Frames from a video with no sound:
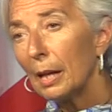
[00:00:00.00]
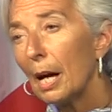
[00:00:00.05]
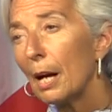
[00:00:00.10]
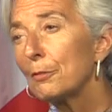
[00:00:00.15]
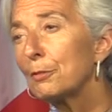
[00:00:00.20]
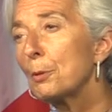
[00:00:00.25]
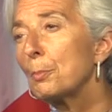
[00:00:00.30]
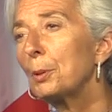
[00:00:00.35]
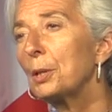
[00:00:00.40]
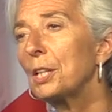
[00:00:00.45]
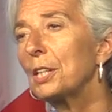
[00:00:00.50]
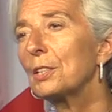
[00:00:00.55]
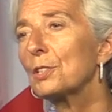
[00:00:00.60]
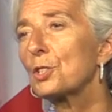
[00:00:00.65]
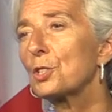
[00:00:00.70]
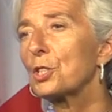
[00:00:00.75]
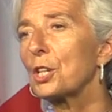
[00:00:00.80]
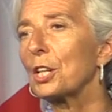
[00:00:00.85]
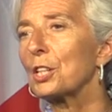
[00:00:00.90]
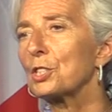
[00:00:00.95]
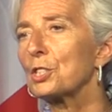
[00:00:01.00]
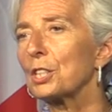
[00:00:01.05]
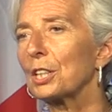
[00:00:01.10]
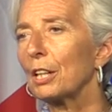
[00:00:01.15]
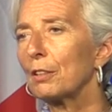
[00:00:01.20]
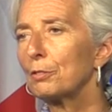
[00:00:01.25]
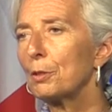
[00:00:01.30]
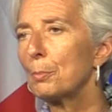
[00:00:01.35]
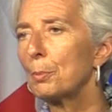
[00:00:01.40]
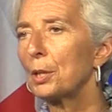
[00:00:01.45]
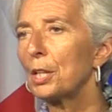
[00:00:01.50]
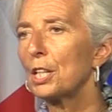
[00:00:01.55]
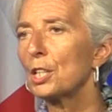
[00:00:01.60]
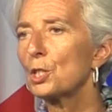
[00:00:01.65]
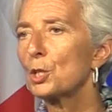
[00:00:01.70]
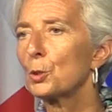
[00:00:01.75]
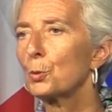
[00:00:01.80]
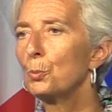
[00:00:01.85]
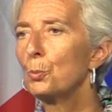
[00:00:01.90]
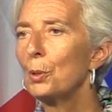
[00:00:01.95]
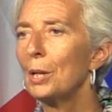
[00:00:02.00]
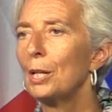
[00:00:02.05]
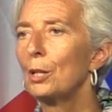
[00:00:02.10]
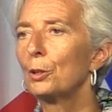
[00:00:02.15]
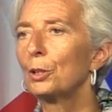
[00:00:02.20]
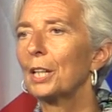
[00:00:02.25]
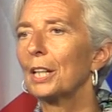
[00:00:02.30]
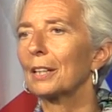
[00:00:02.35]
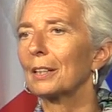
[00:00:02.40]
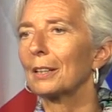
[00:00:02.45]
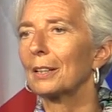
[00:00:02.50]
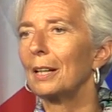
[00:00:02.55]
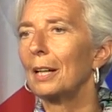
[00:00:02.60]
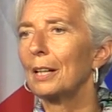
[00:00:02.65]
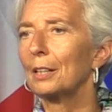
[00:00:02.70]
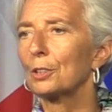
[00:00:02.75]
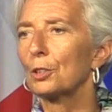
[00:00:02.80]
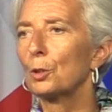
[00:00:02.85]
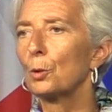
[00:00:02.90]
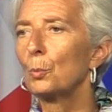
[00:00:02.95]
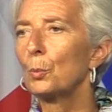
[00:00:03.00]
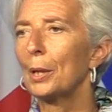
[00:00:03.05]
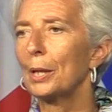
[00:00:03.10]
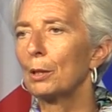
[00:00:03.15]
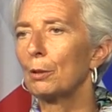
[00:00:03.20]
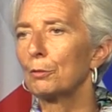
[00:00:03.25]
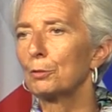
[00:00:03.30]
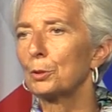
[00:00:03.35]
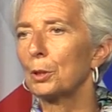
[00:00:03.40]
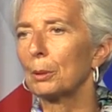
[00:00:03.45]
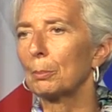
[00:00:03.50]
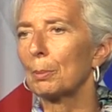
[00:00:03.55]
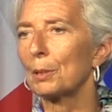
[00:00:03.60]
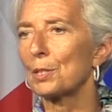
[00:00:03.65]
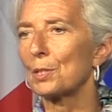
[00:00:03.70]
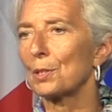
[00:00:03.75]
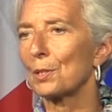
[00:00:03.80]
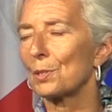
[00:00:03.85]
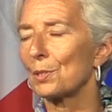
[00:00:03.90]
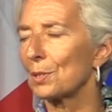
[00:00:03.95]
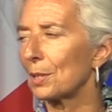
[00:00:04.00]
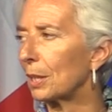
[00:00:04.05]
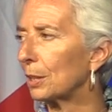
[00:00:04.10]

Everybody is changing, everybody is relooking at the way of doing business,